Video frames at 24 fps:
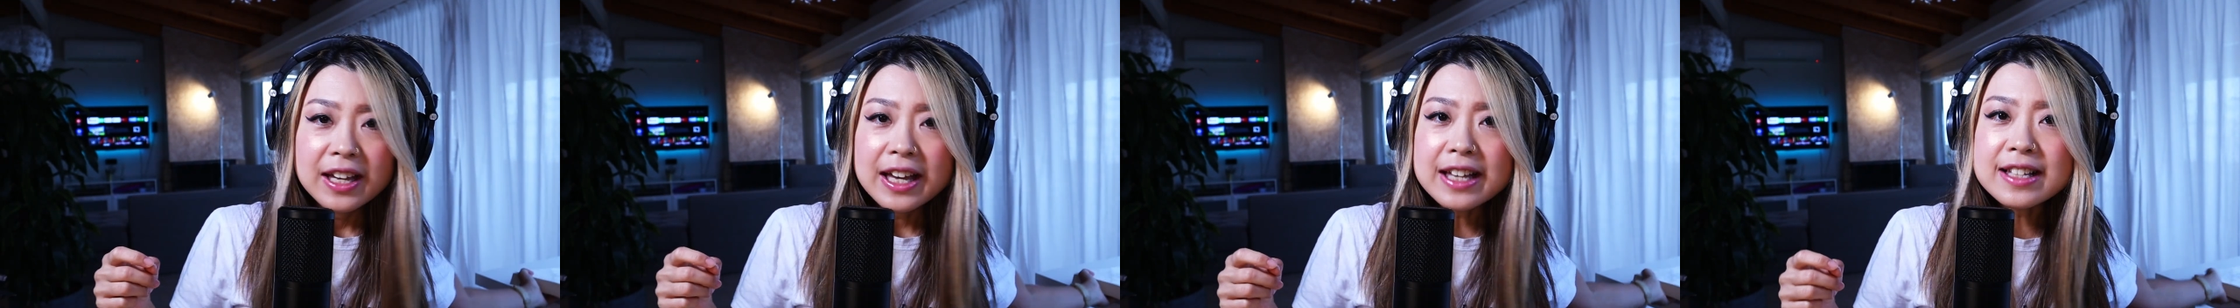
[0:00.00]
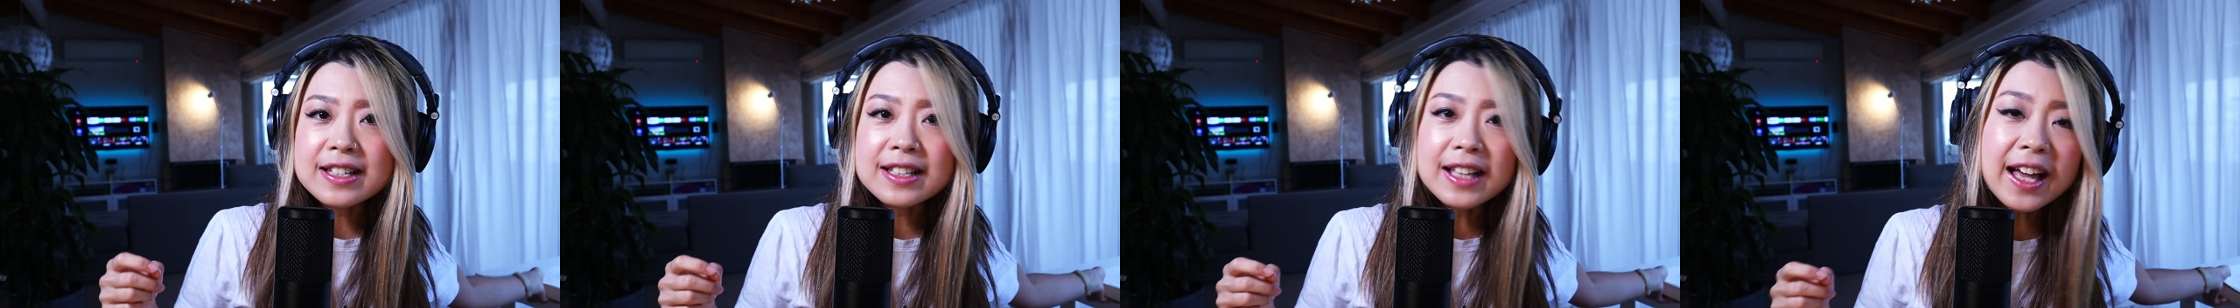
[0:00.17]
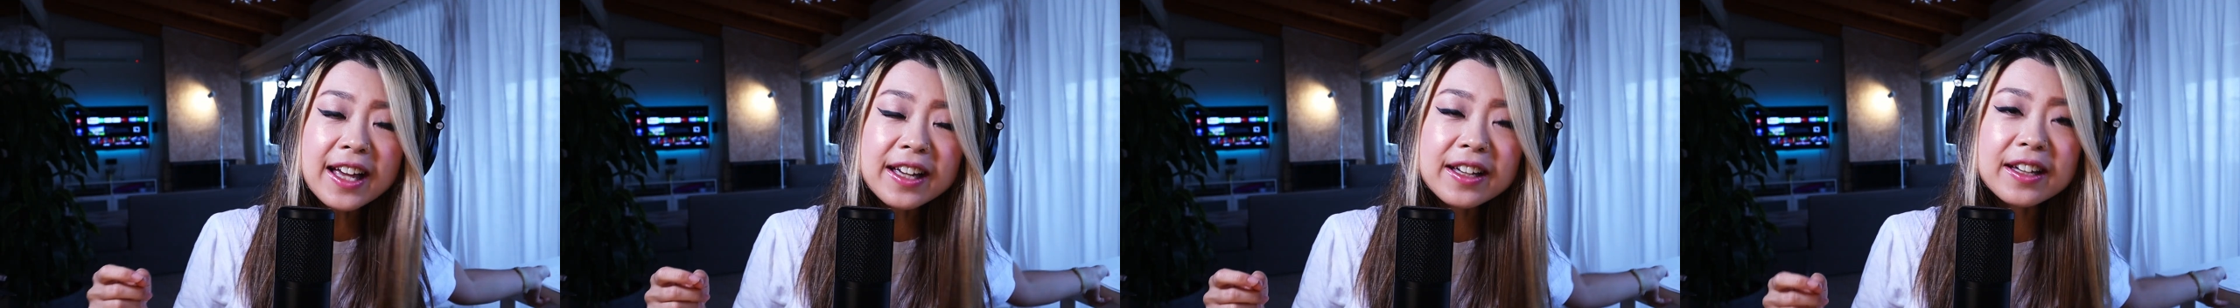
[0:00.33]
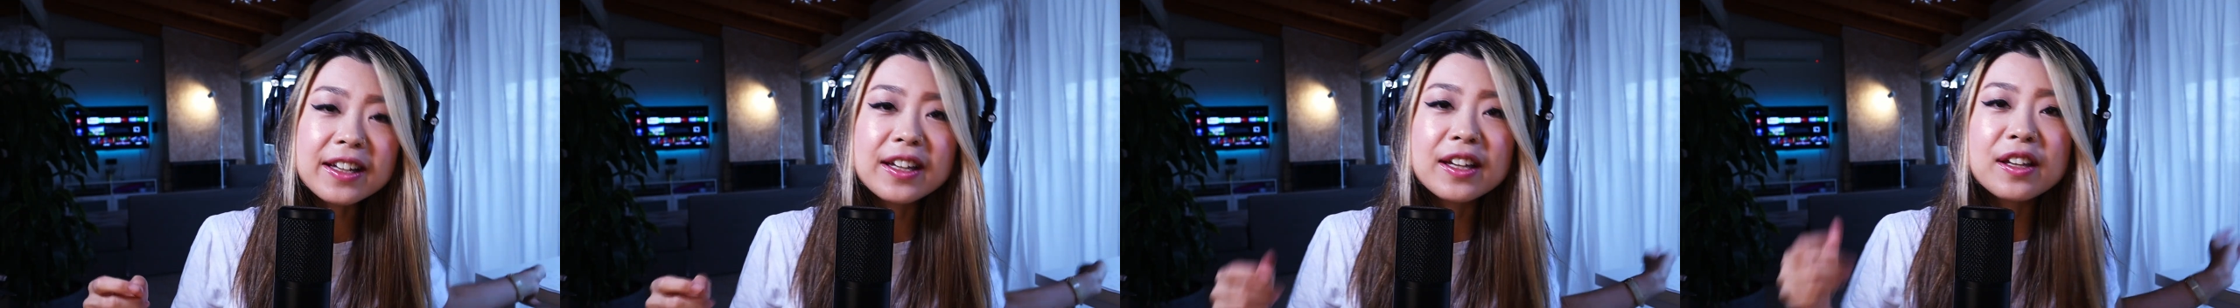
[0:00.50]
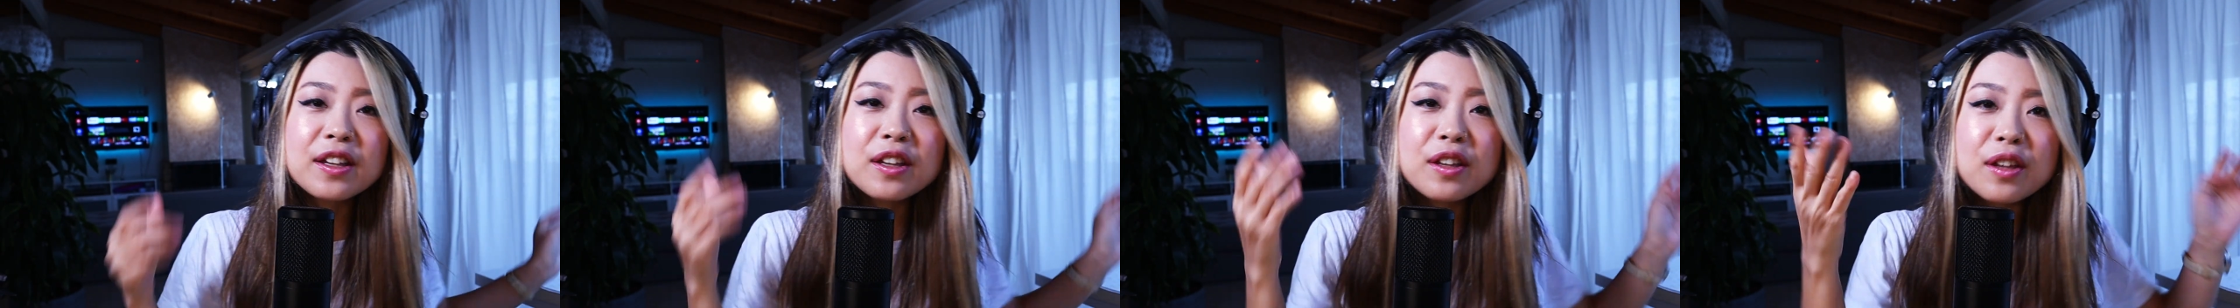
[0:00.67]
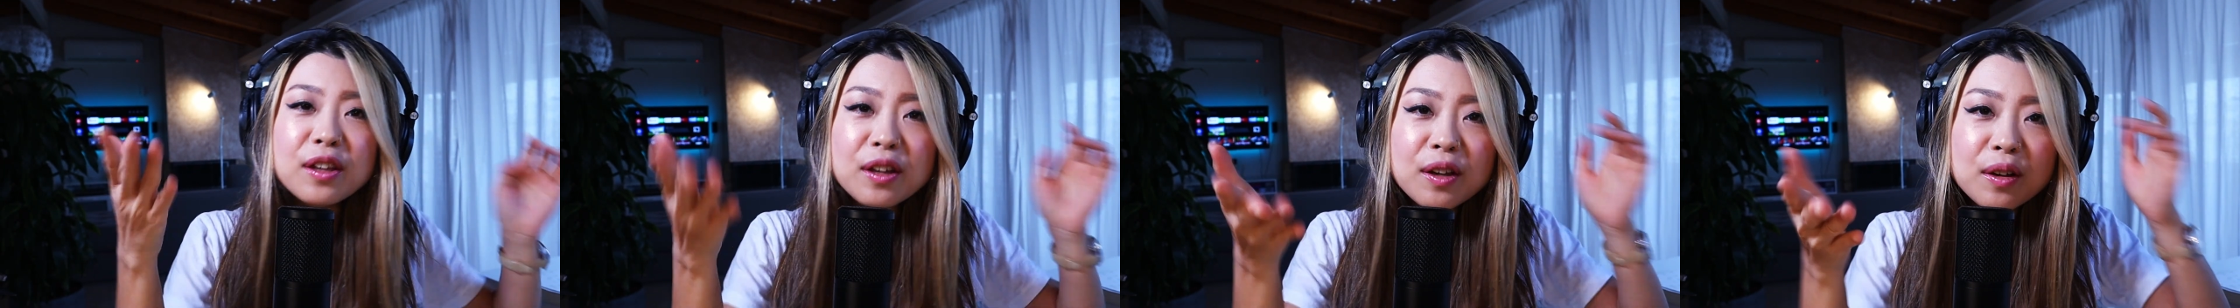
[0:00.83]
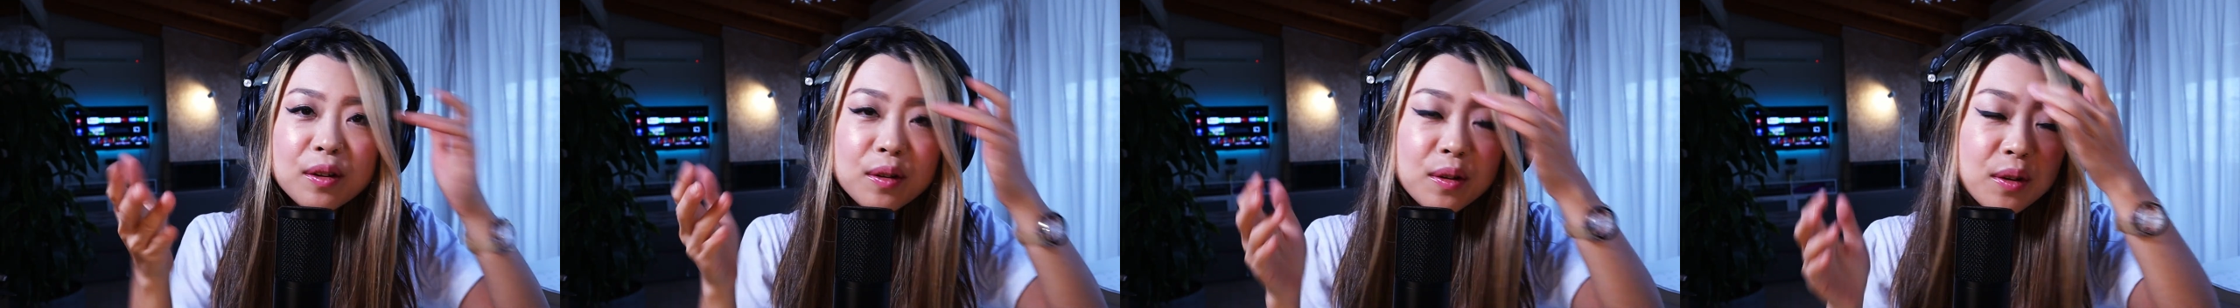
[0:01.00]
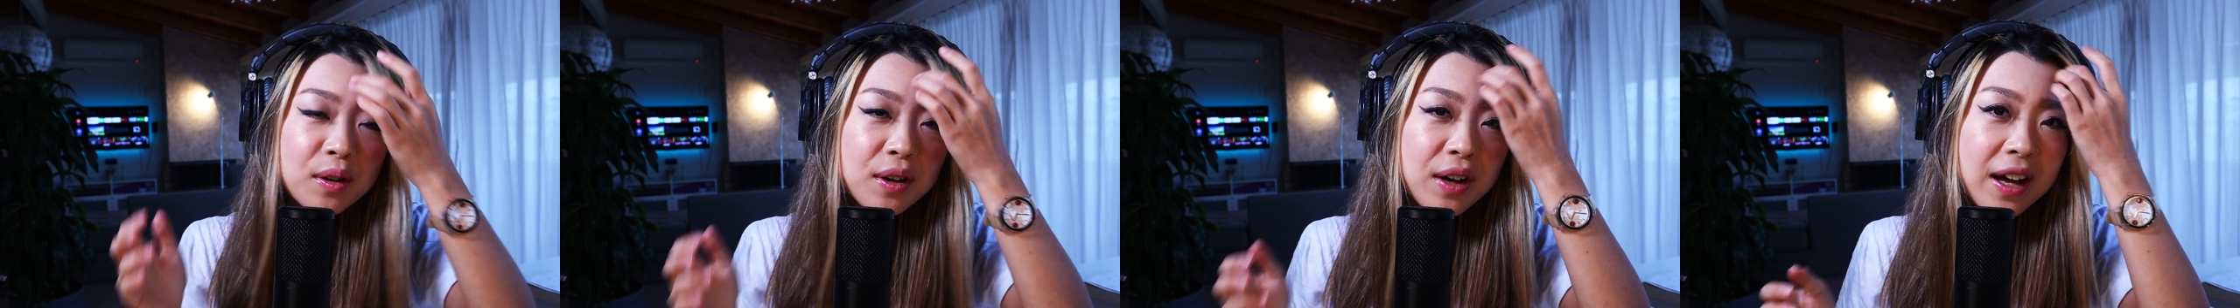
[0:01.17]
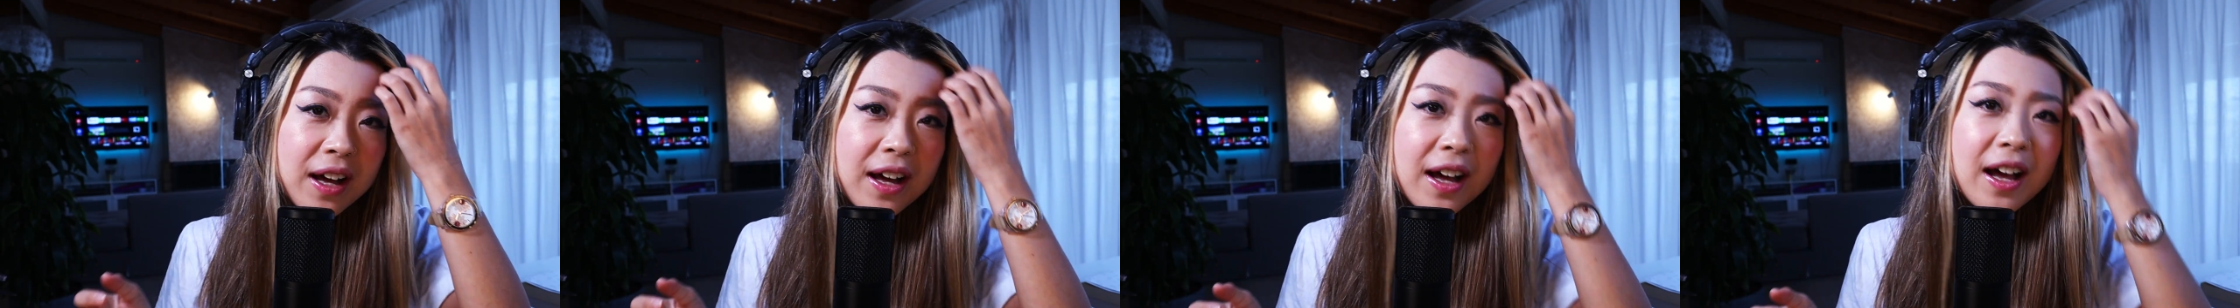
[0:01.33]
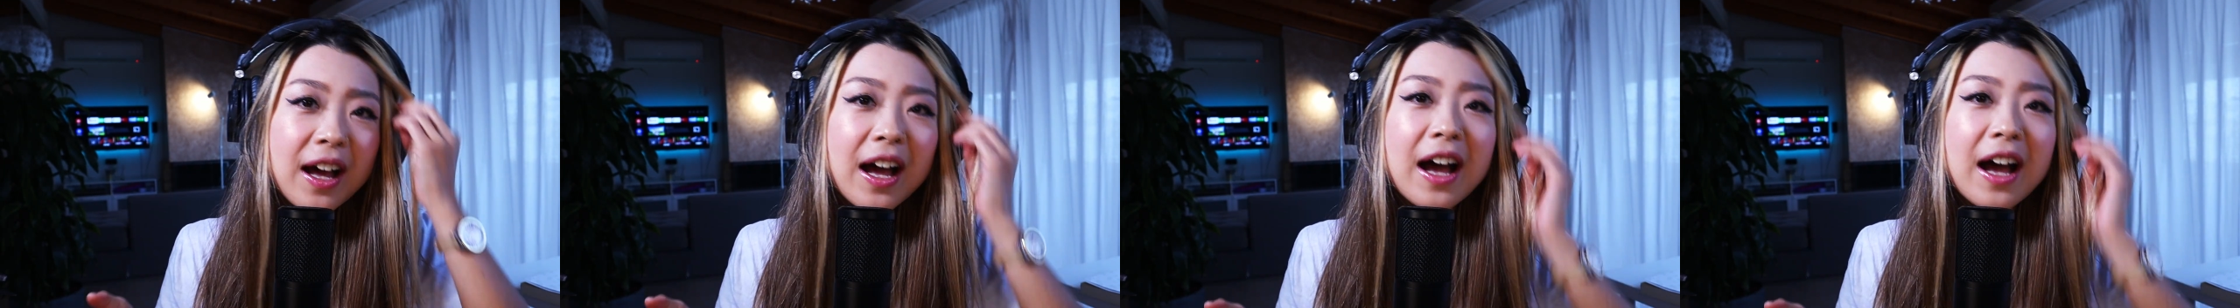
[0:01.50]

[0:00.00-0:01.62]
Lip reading: It's like you,